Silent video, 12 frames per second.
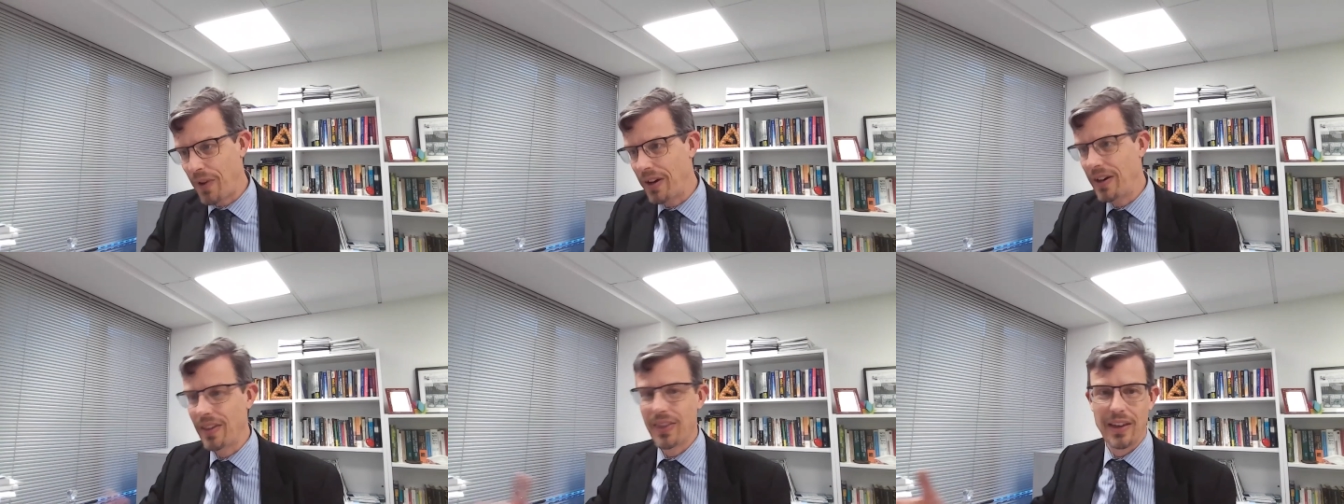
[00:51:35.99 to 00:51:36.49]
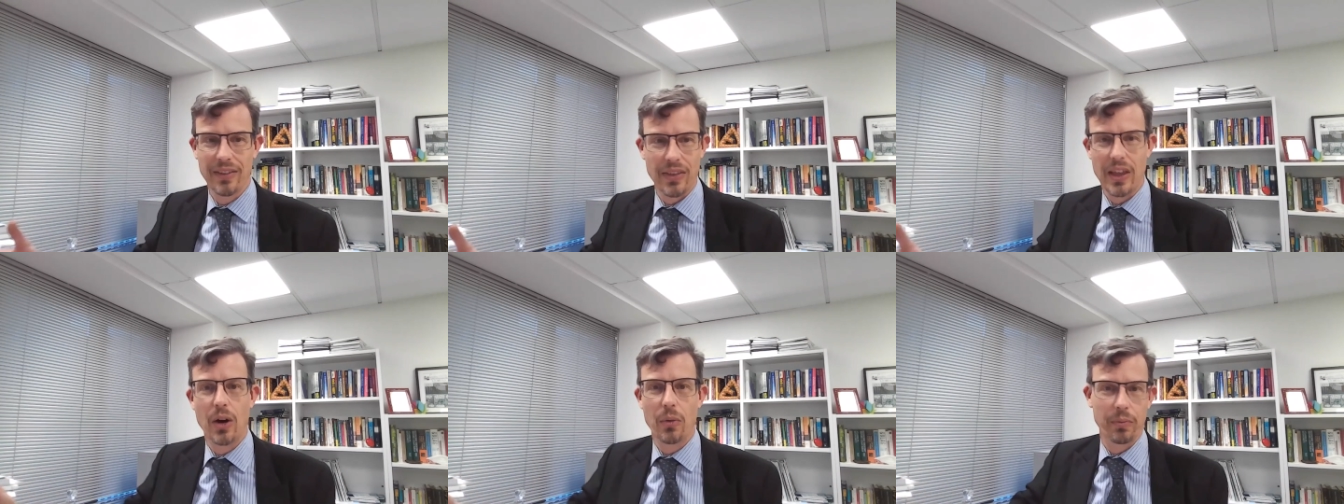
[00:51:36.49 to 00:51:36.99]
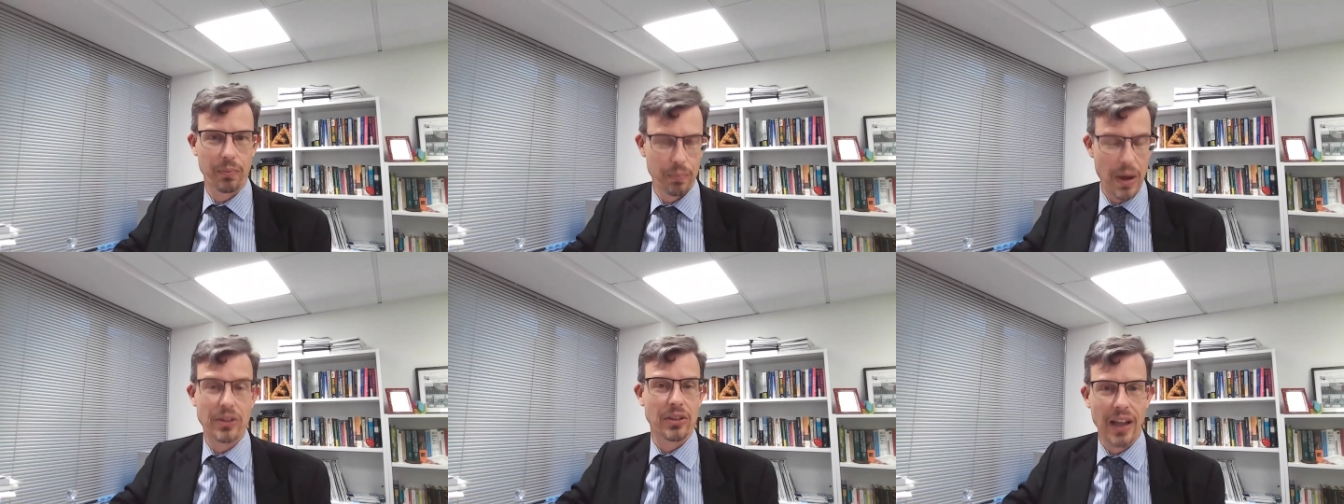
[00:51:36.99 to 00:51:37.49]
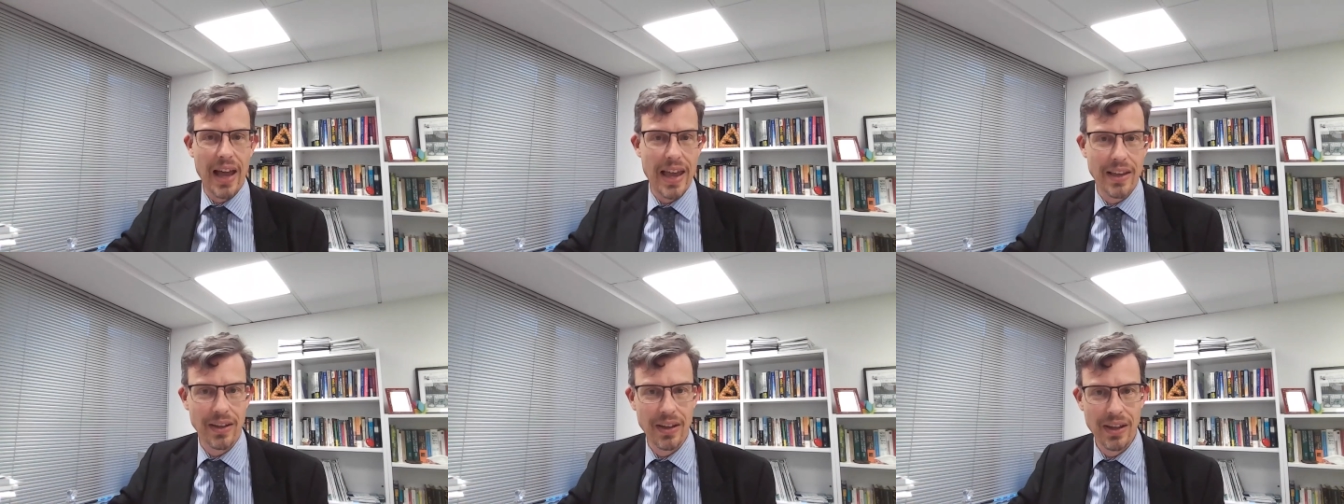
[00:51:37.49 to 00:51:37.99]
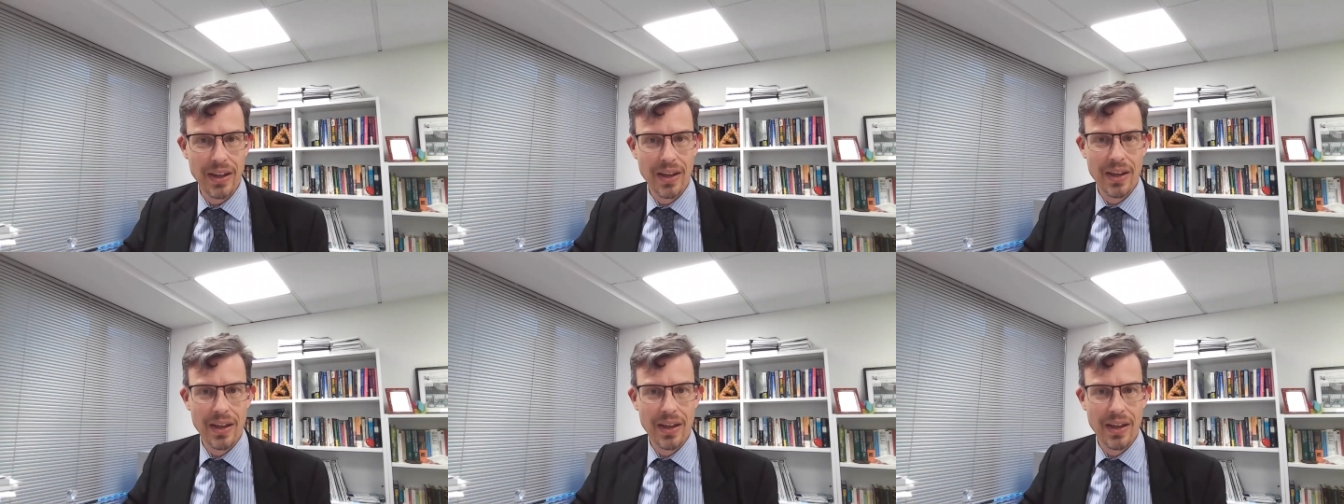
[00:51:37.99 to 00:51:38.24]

funding things that they don't much like,